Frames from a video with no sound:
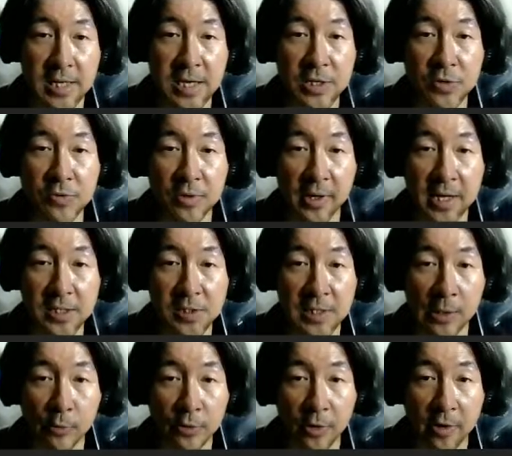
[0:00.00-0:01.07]
EQIS
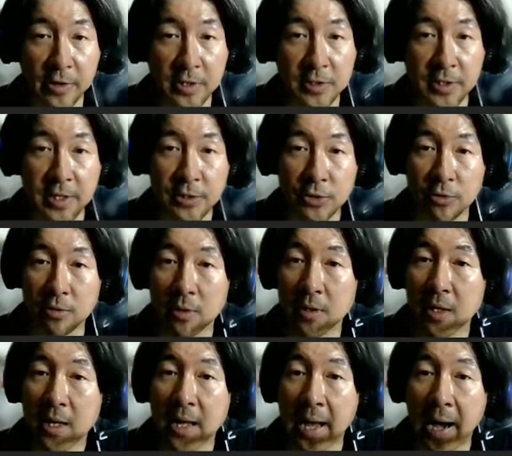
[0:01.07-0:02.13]
network architecture.
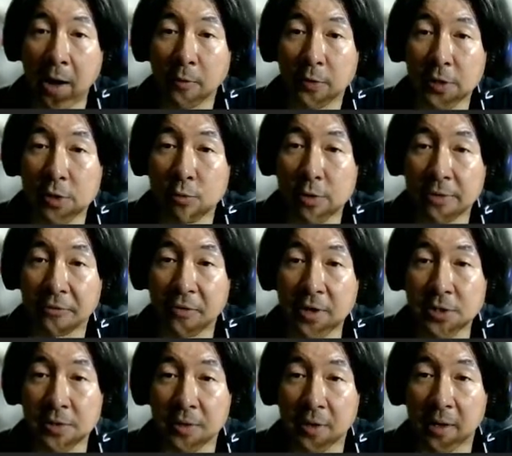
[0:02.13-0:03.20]
How do you
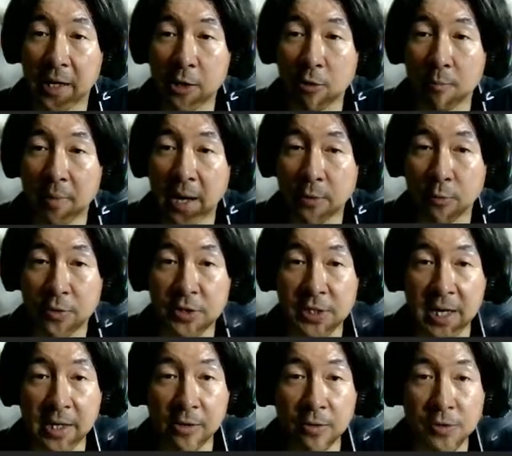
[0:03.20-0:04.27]
envision the higher bandwidth
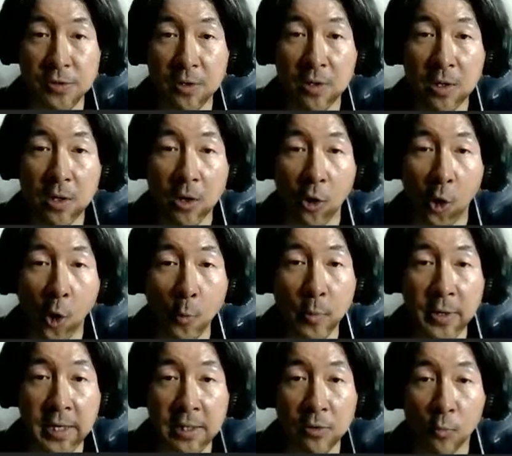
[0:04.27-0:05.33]
channels
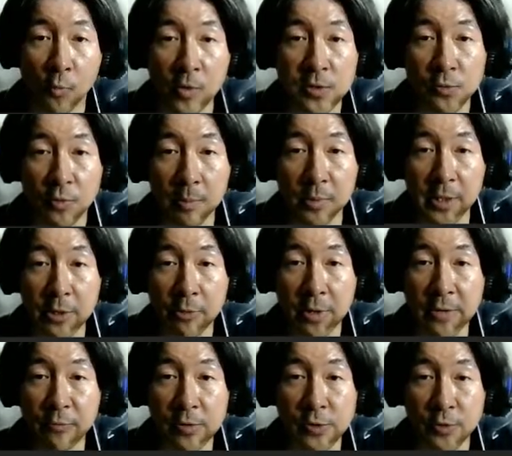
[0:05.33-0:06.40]
opening once web layer
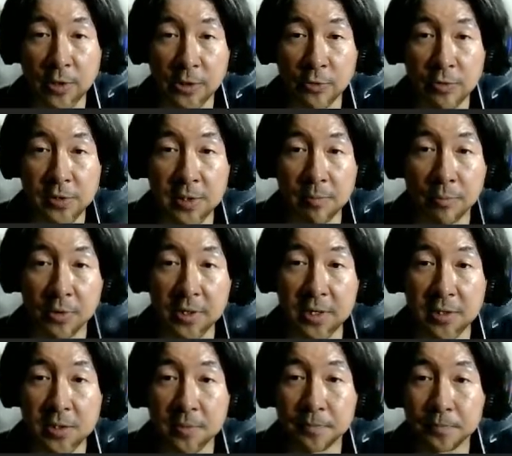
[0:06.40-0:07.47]
infrastructure is complete?
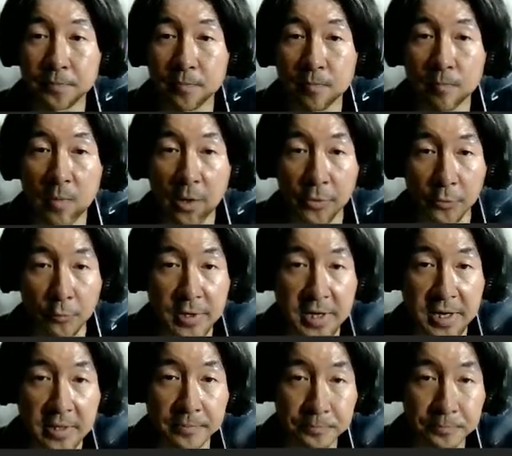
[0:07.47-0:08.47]
3.